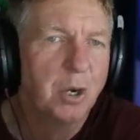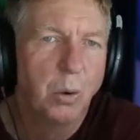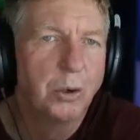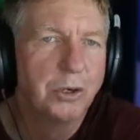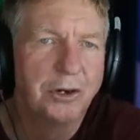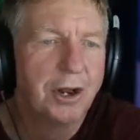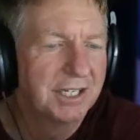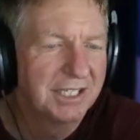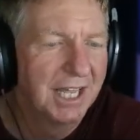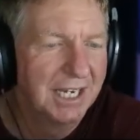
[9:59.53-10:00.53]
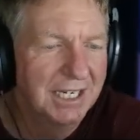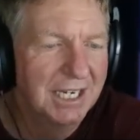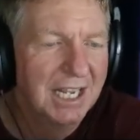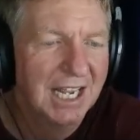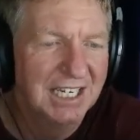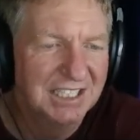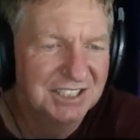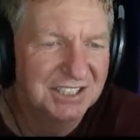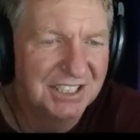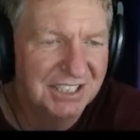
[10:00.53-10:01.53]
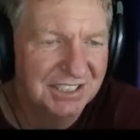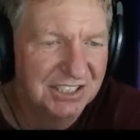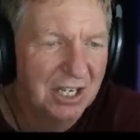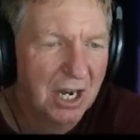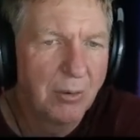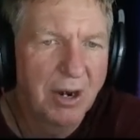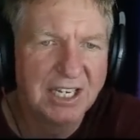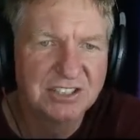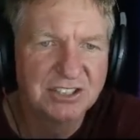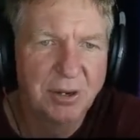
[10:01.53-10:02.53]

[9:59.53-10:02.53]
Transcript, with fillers: or you're not getting any seas. All right, so